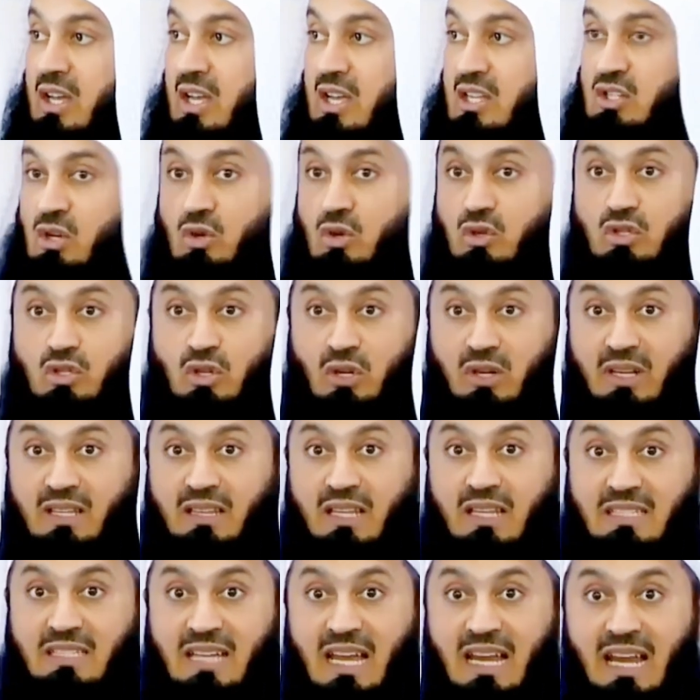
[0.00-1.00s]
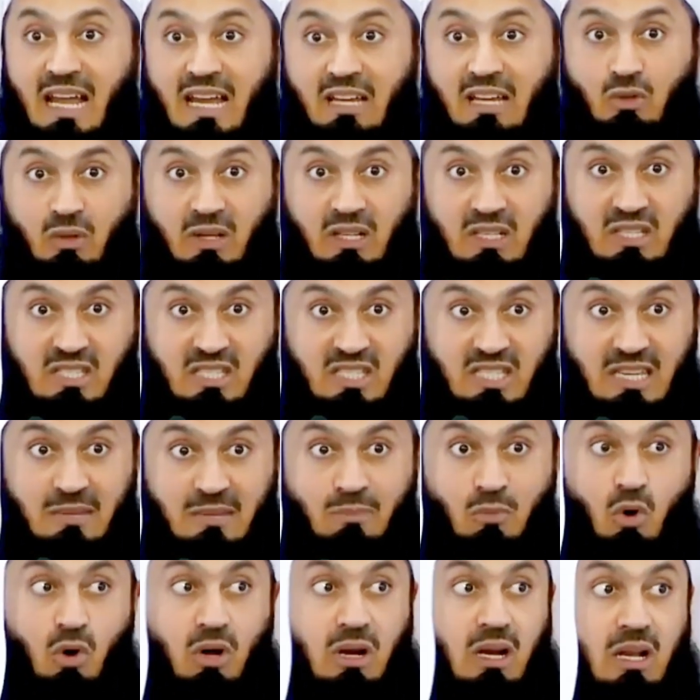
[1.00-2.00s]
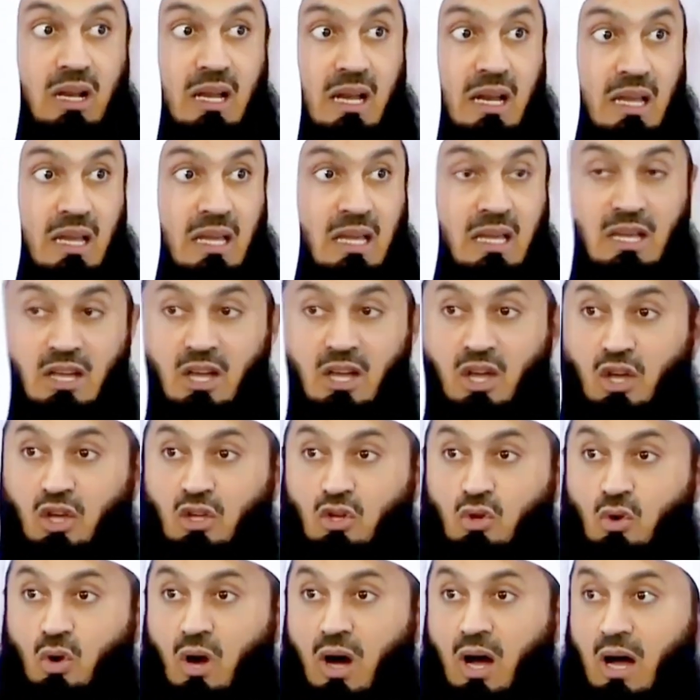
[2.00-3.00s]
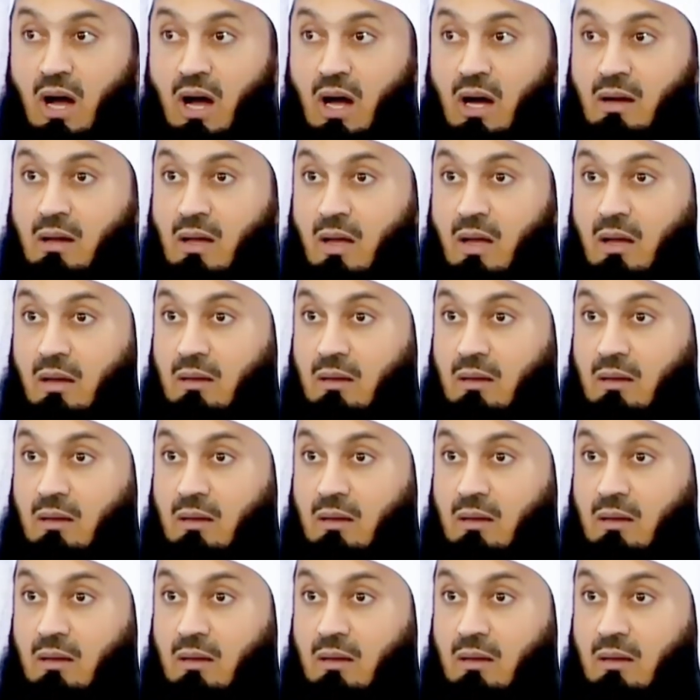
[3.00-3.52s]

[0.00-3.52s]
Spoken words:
So during the daylight you can see more clearly, you are